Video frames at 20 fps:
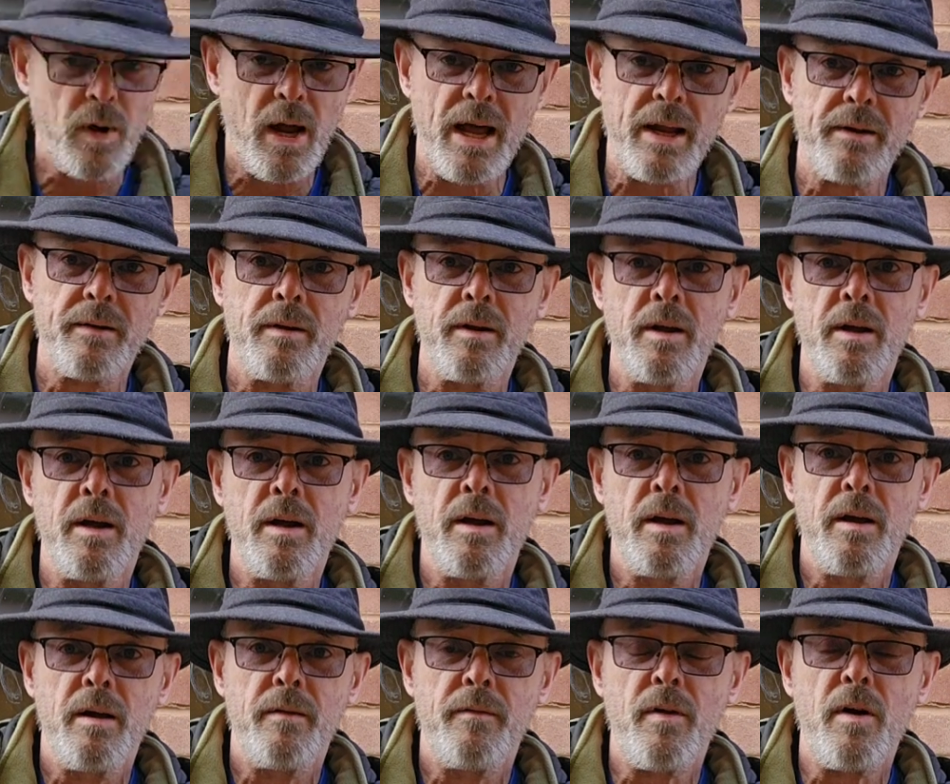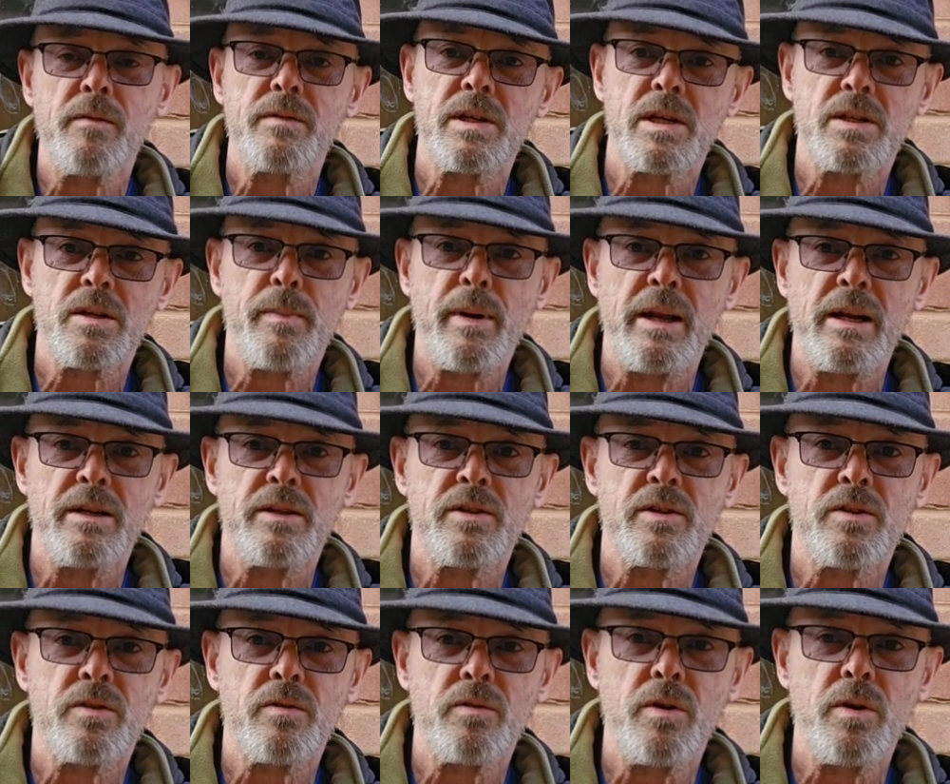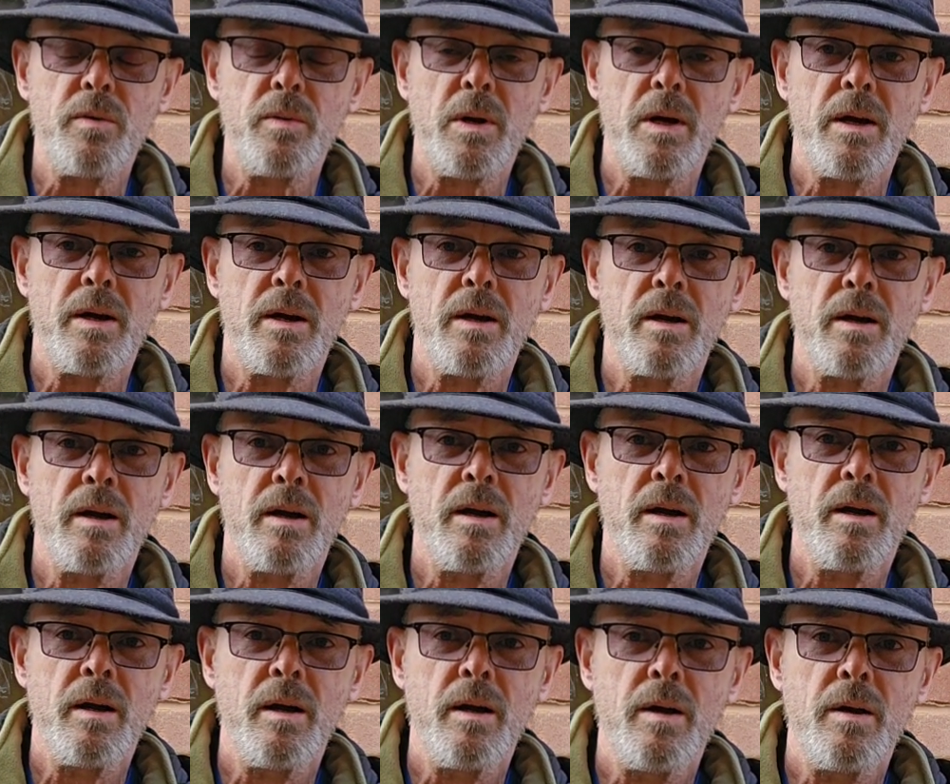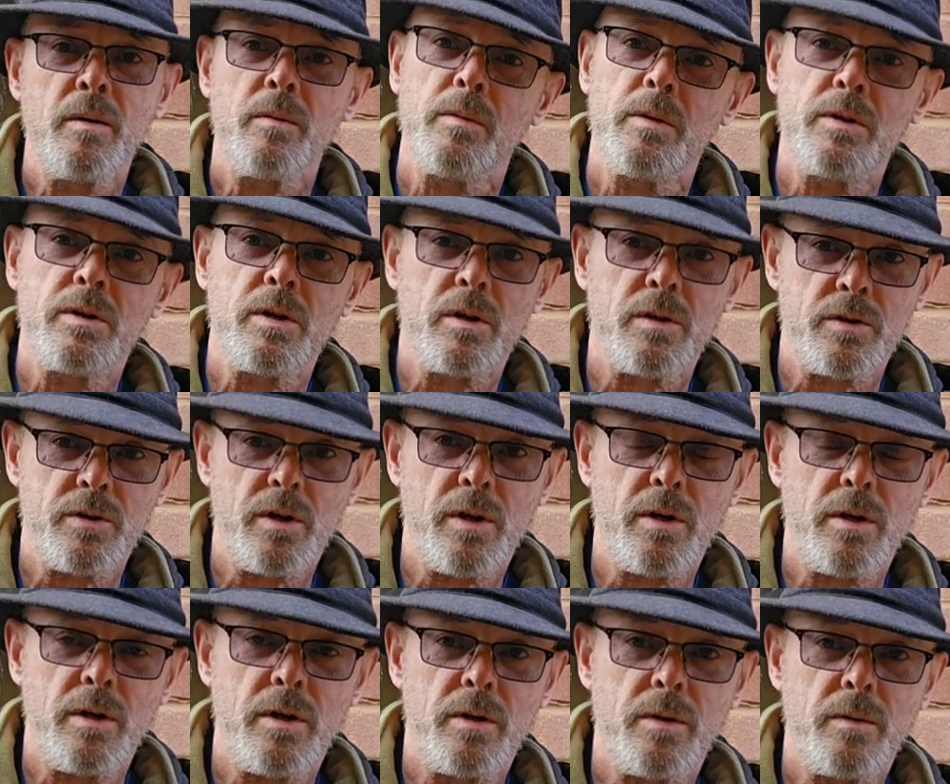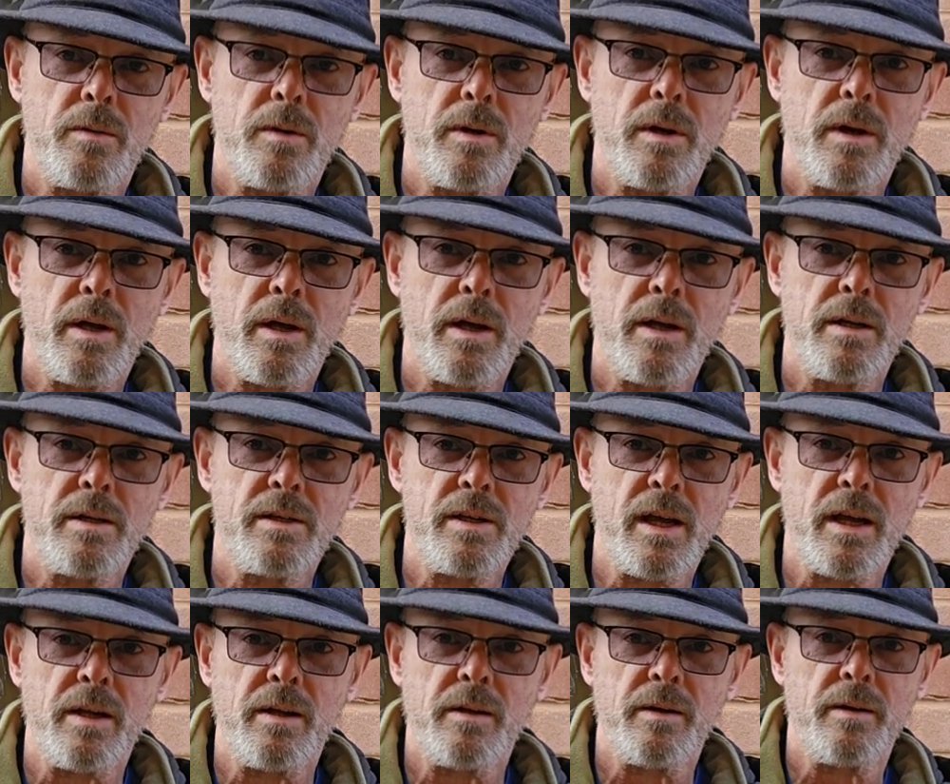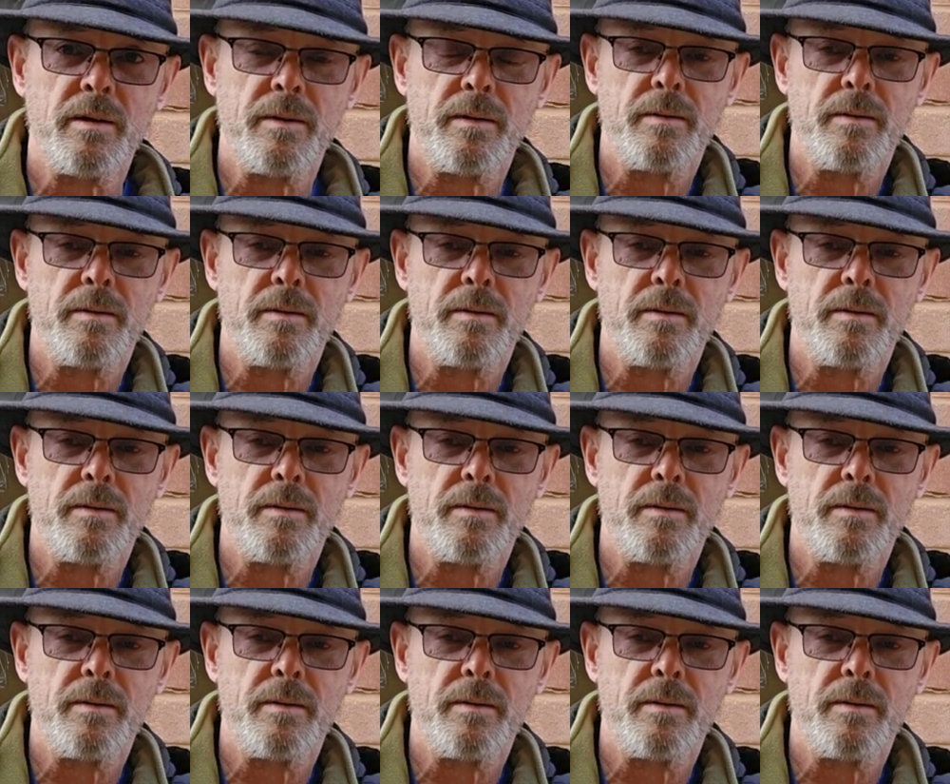ran 5 sets of pellets through, which I'll show you in a second.